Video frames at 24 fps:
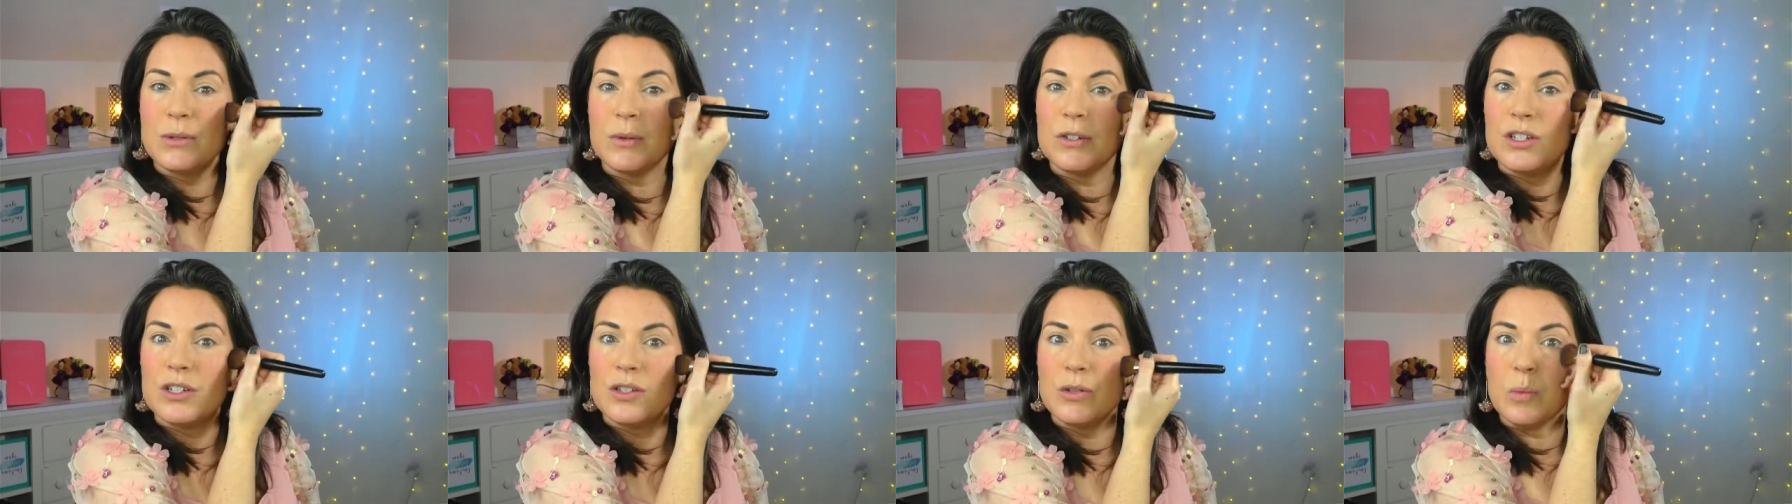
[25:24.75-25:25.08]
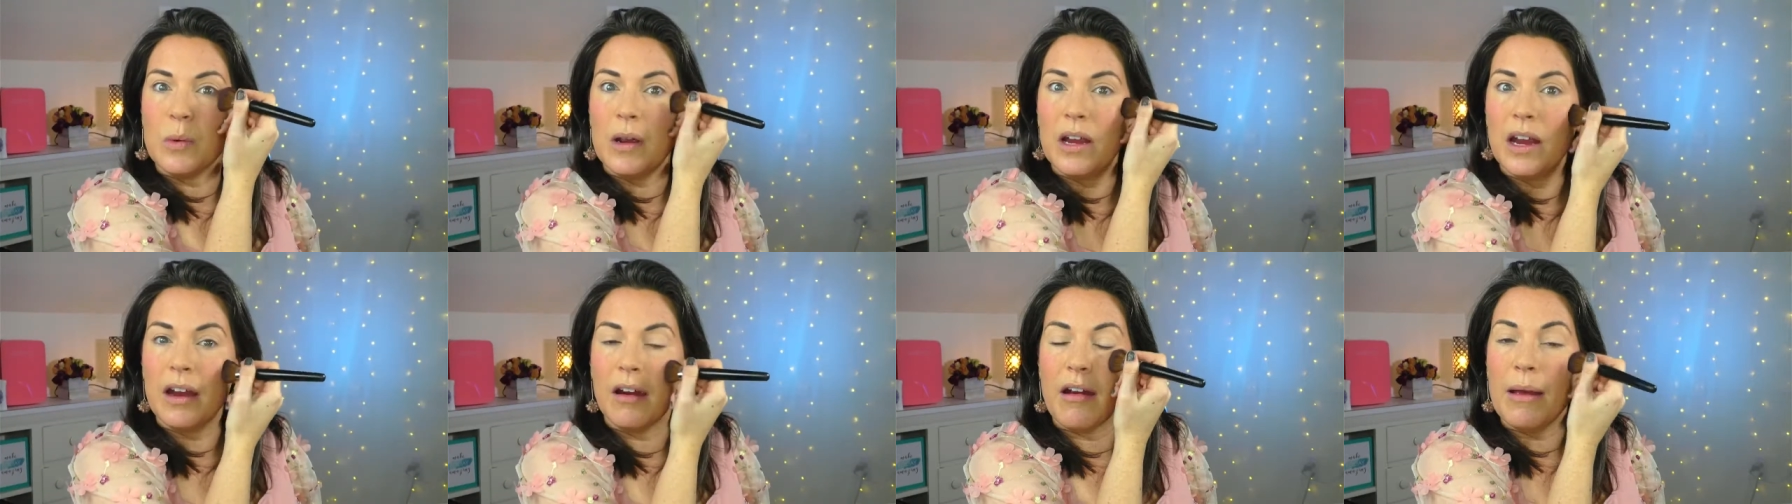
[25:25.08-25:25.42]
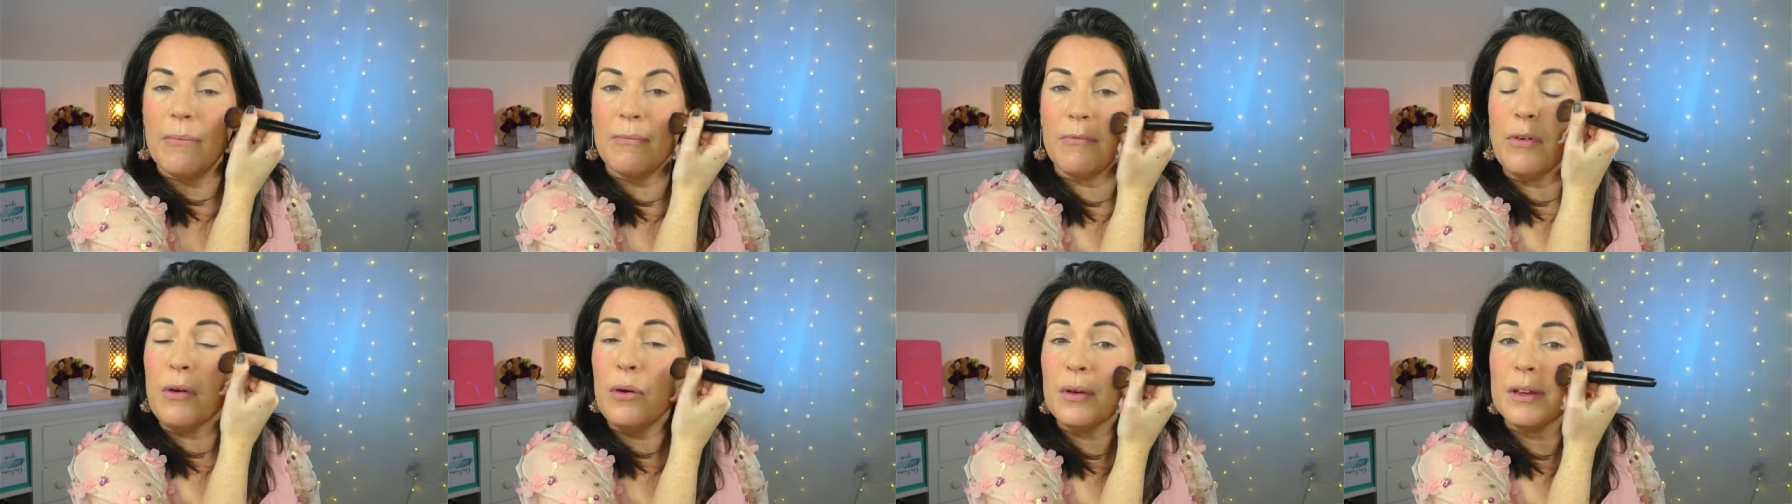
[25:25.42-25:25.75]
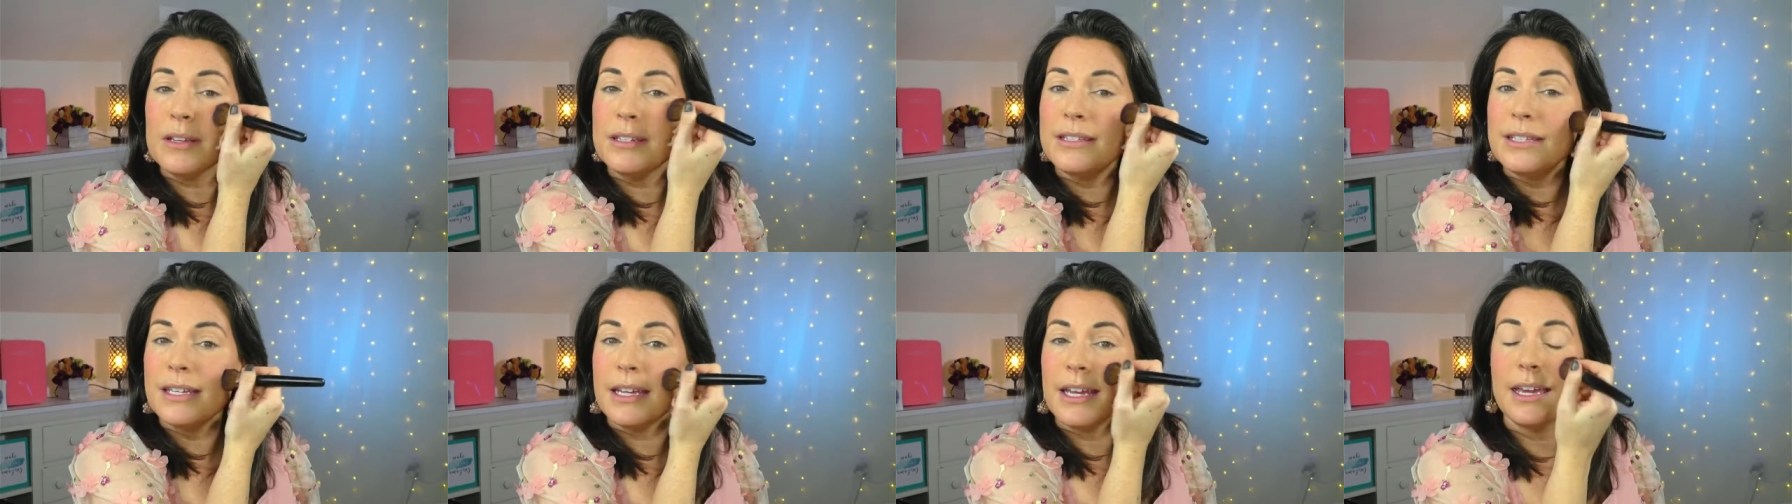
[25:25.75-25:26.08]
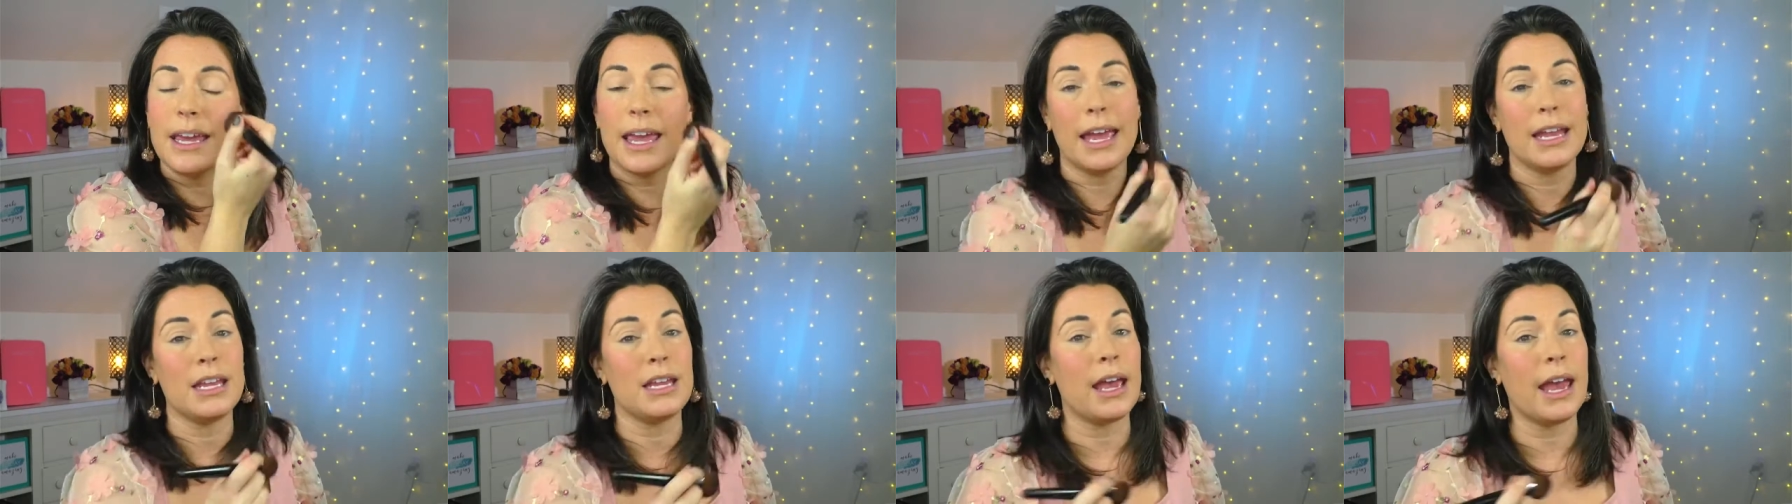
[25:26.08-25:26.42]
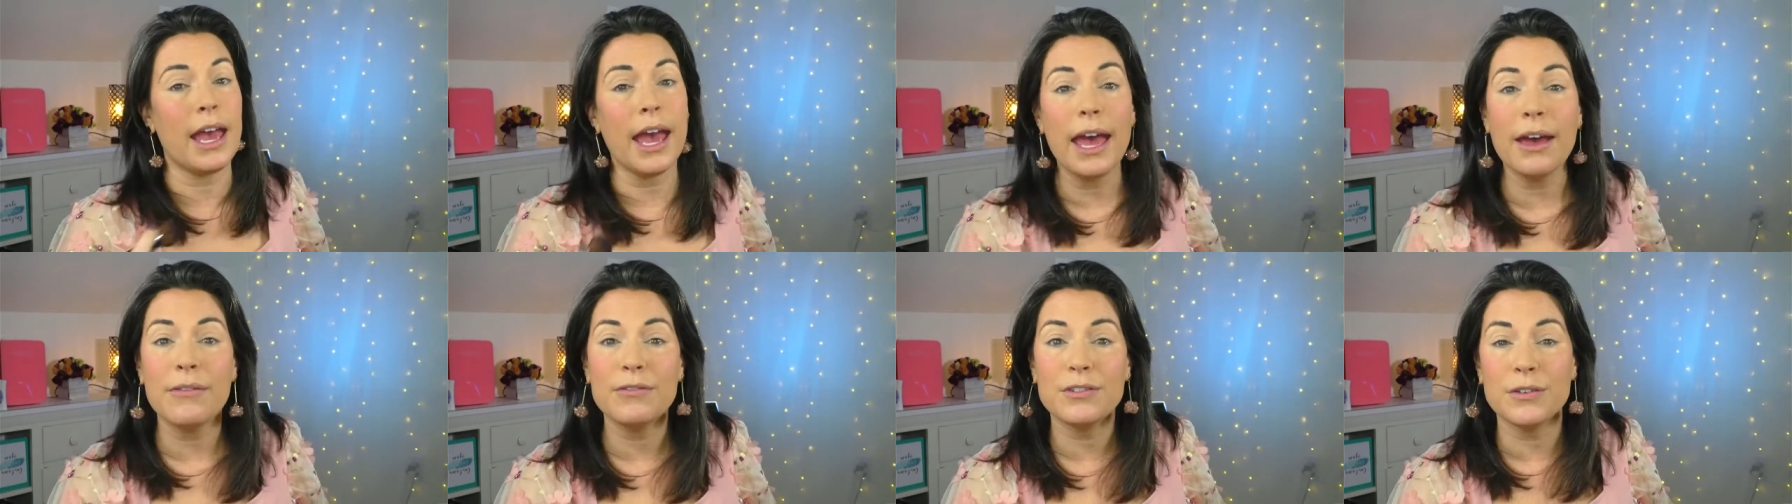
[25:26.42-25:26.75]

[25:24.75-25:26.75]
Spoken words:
which is where I'm focusing, and you have